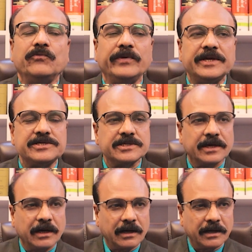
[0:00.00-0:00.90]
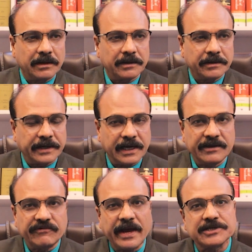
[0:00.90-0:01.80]
which
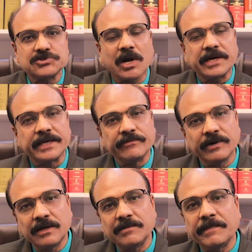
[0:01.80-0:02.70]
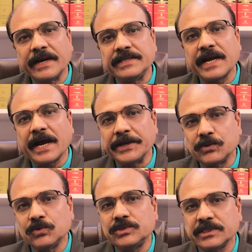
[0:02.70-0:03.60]
relief has not given by the High
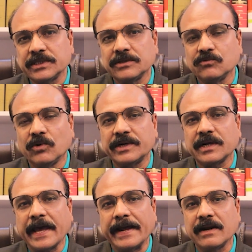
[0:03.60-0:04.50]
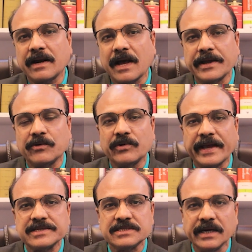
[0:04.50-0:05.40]
Court, what error High Court
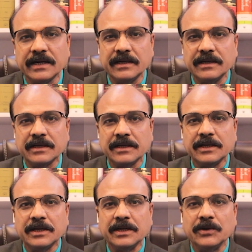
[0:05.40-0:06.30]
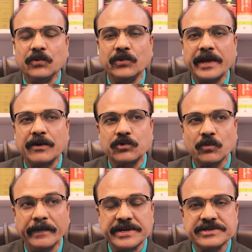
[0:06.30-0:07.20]
has done. We have to
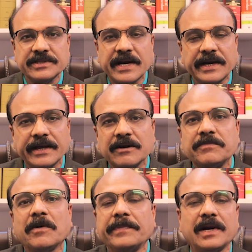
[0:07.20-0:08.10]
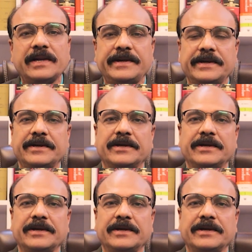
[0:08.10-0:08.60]
mention that error properly,